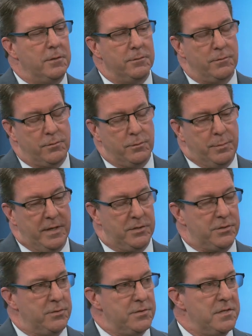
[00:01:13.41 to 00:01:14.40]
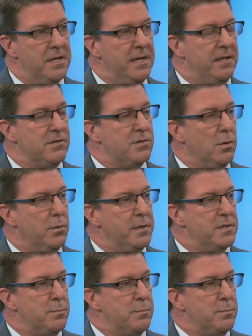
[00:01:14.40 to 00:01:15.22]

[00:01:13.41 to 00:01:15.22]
through pictures and stories,